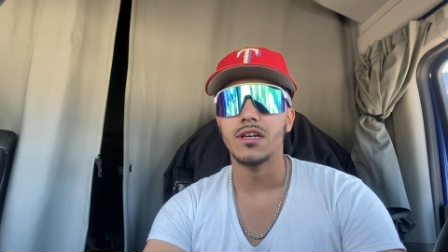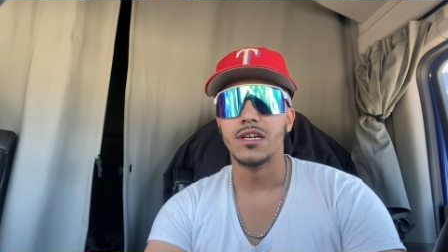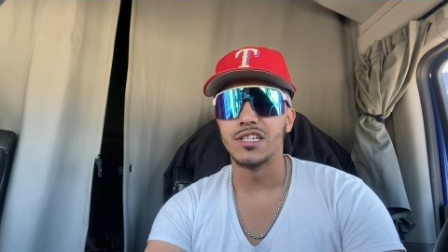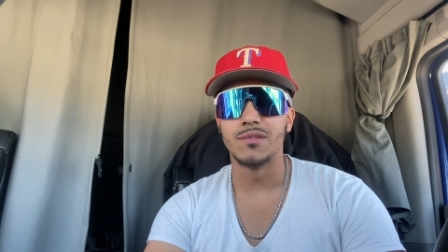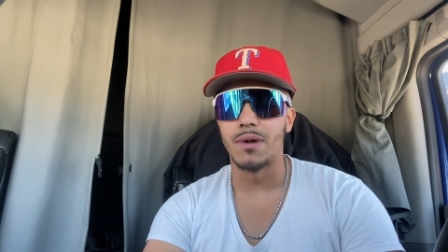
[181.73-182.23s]

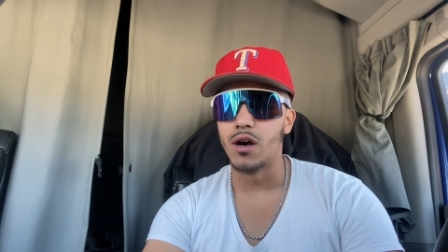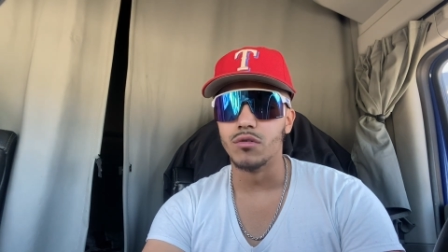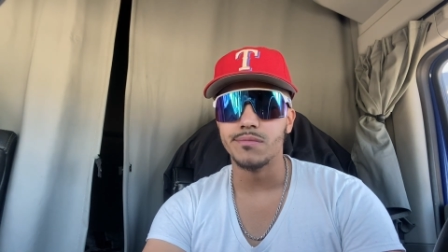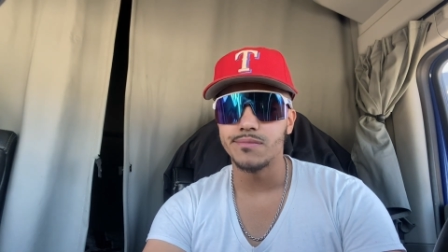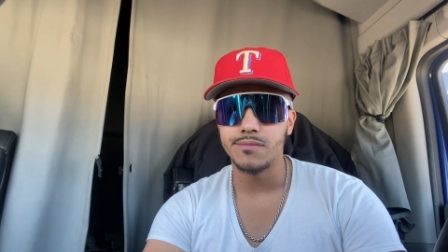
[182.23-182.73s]
is about
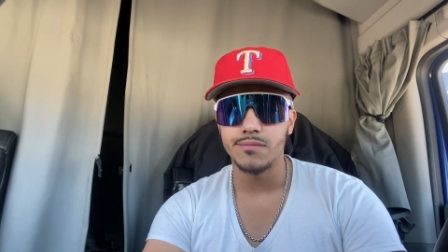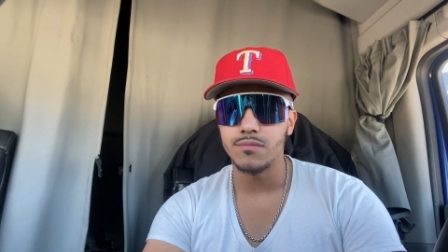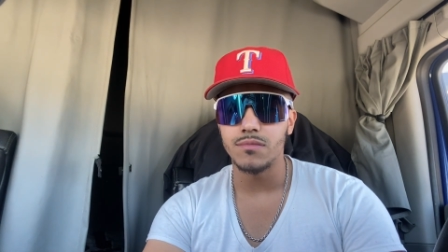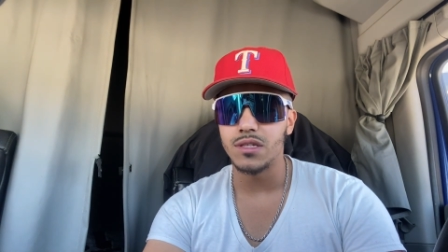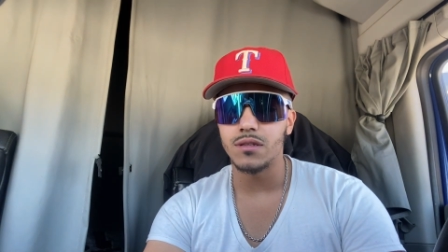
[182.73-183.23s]

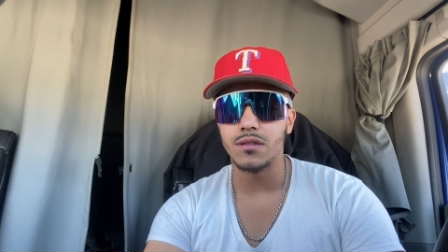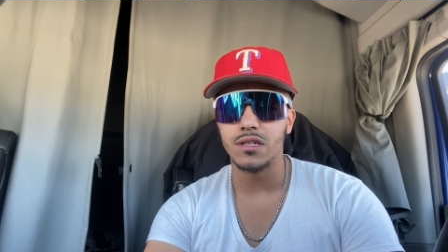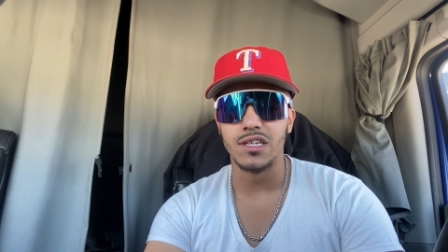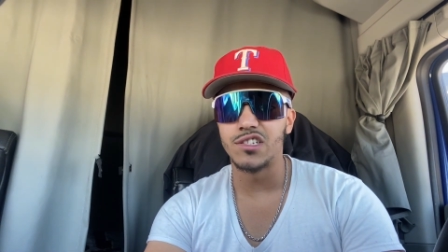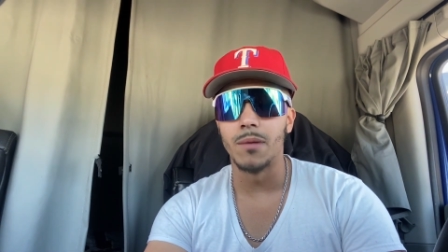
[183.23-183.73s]

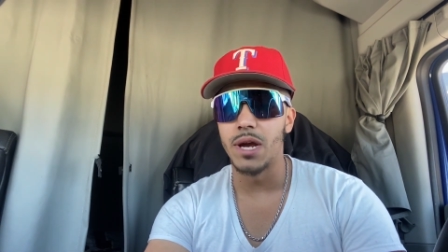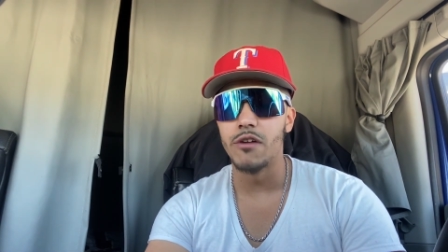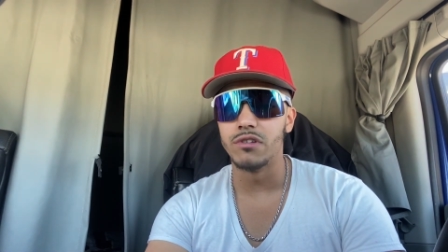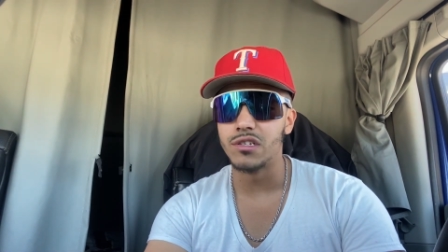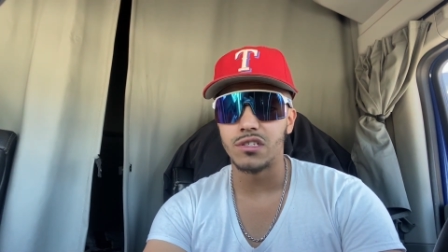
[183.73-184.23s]
in some
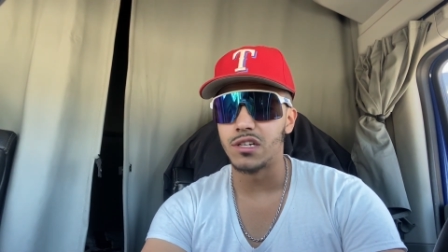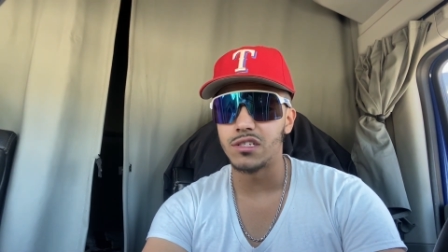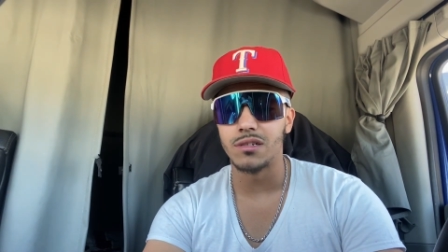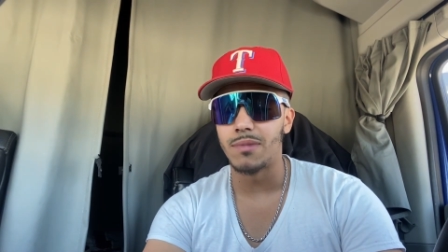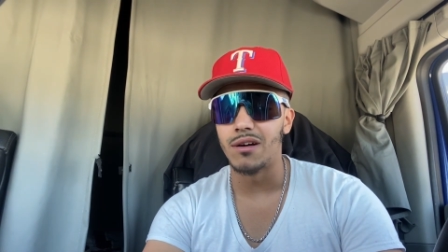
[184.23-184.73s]
areas
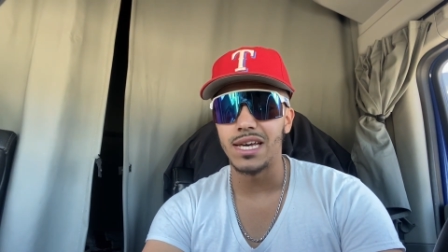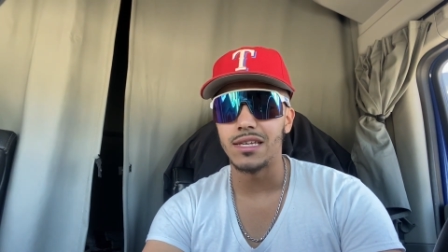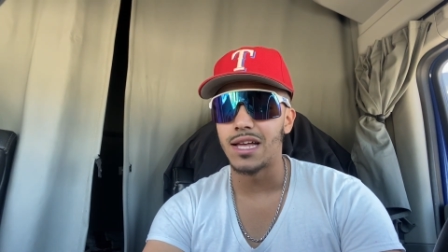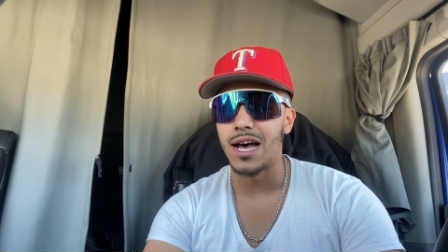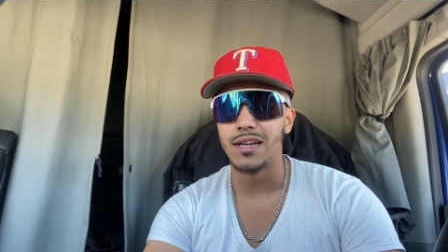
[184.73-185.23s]
touches about eight
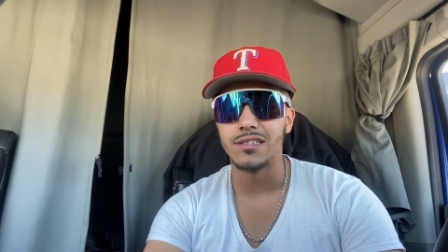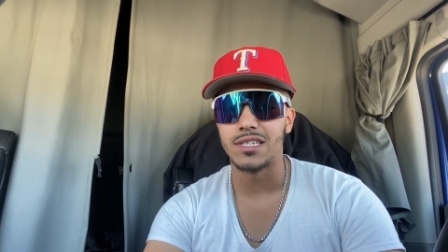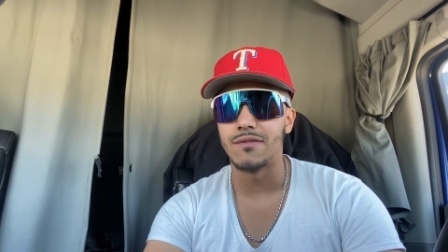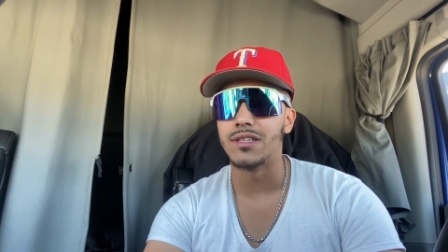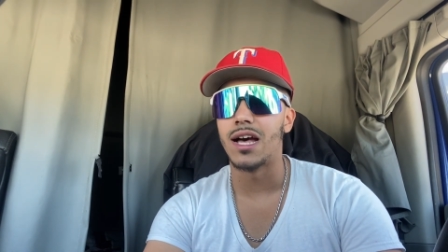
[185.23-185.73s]
dollars
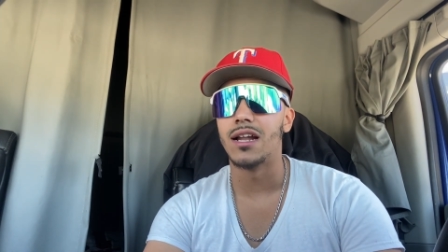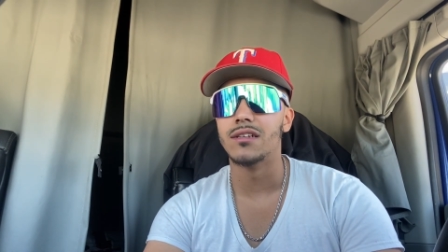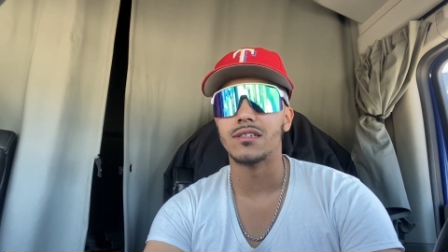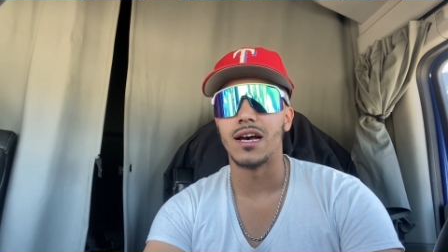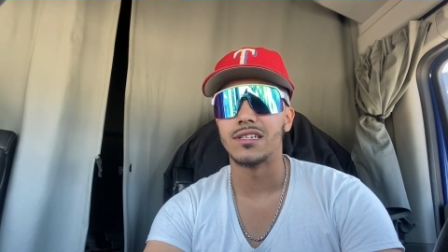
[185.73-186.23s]
seven
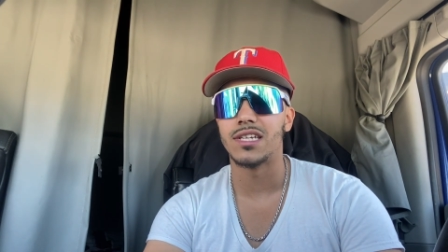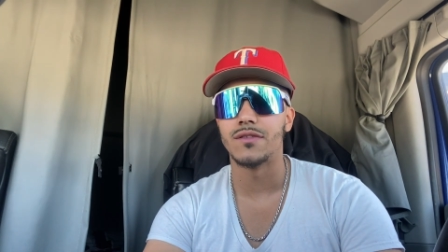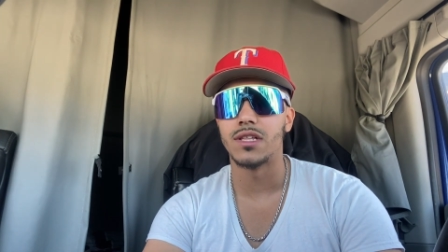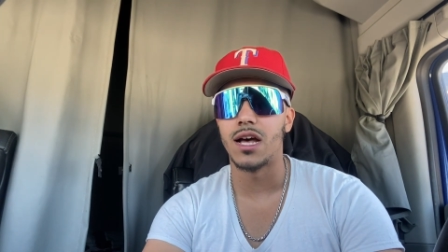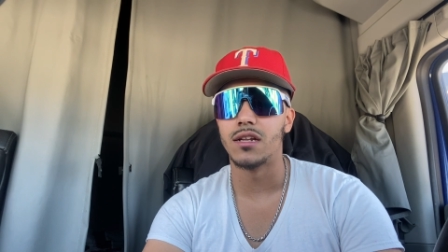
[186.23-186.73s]
dollars high
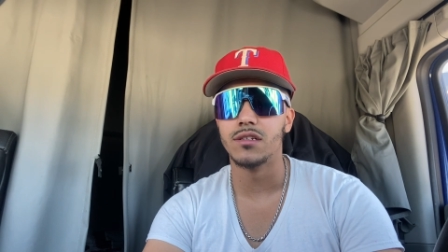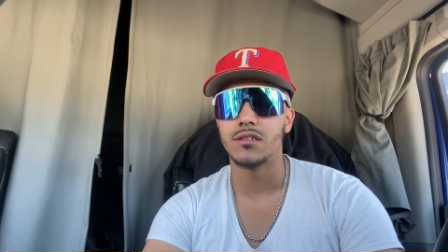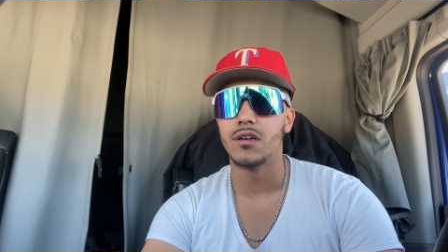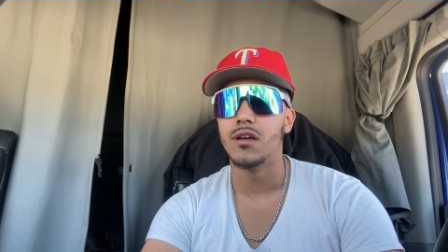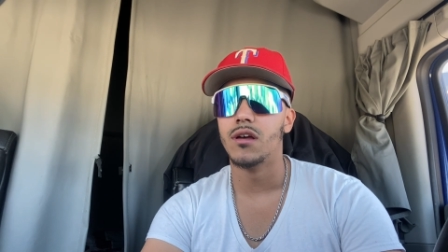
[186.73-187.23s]
seven dollars
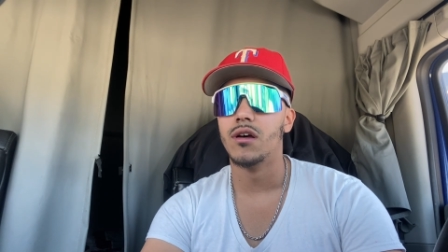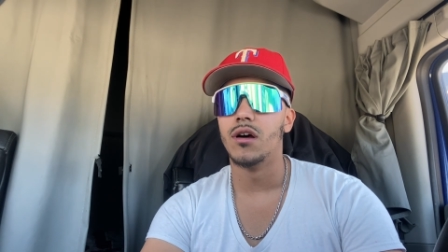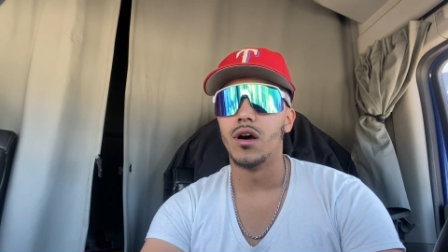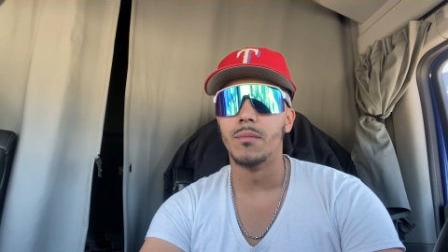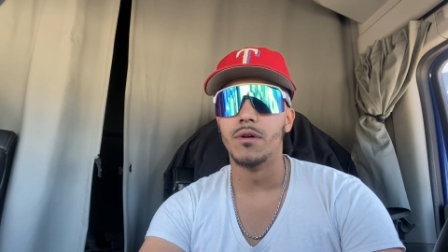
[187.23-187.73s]

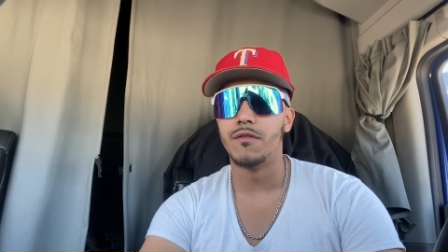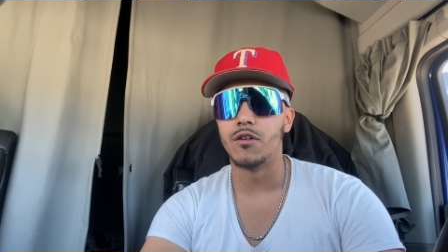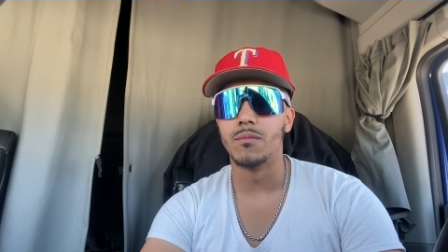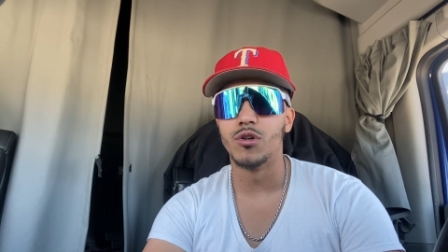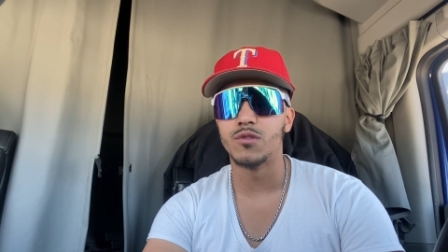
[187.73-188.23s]
um, but for
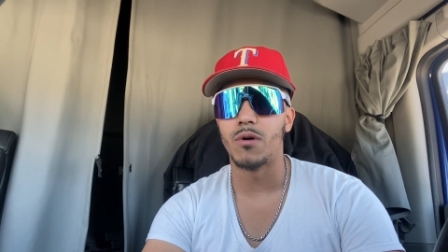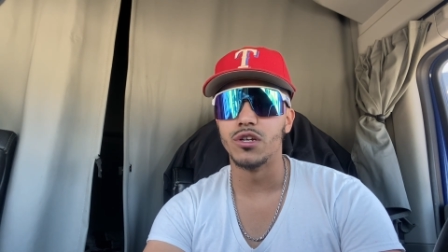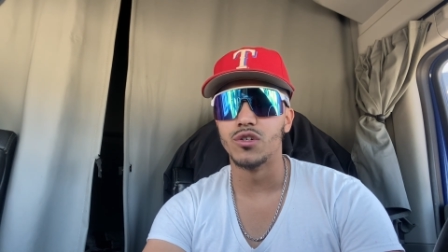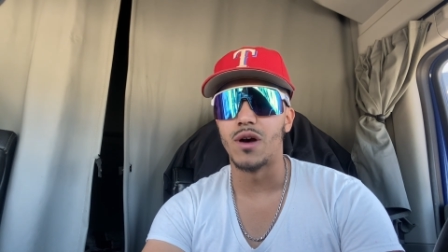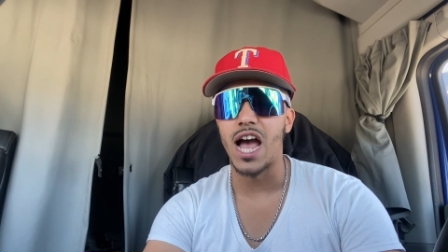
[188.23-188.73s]
the most part
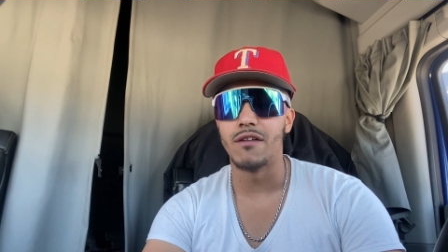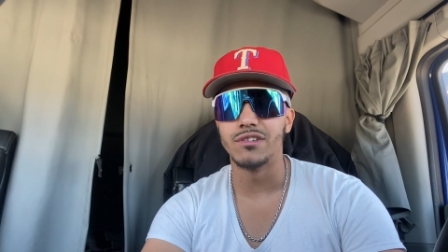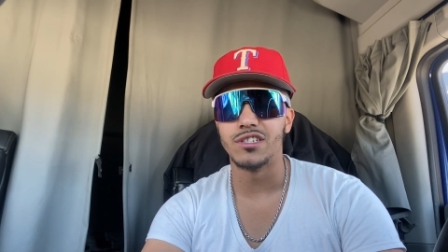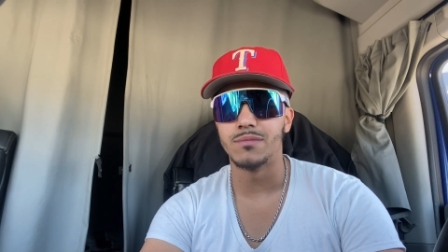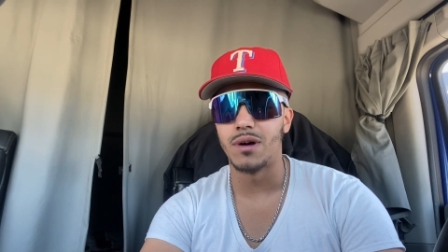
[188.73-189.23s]
you know
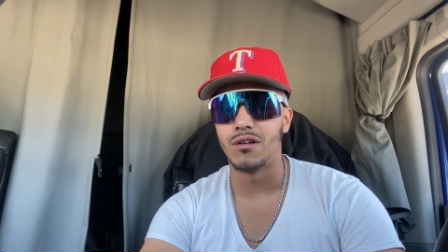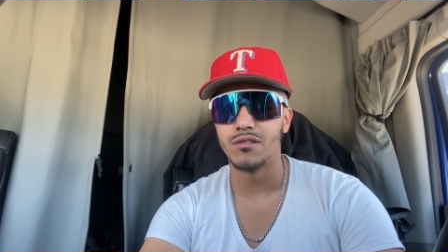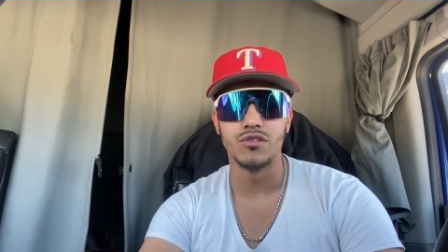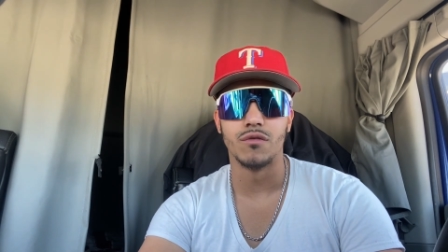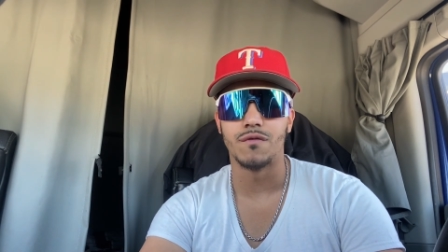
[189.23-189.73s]
average is about
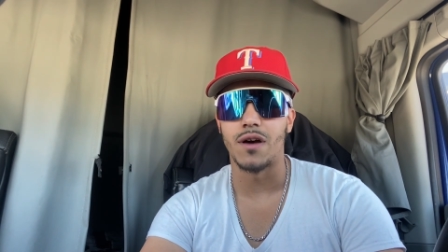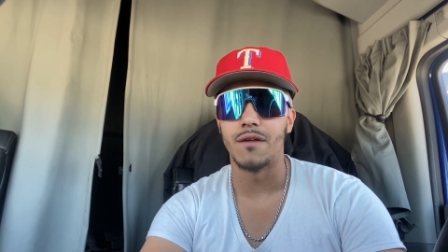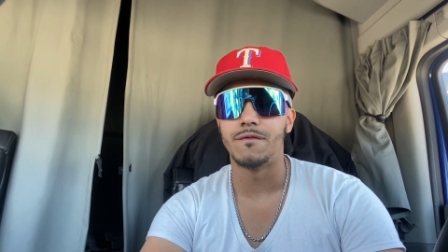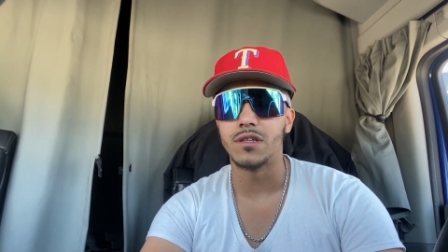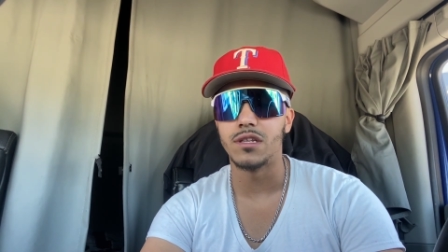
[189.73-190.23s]
you know
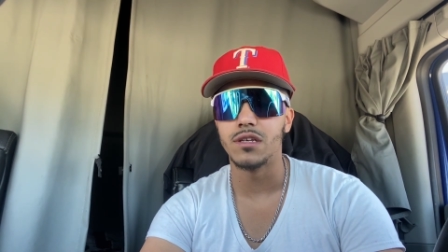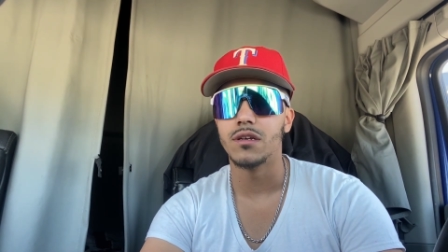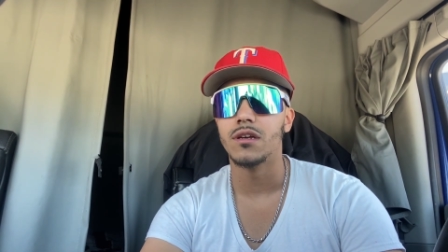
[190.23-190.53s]
550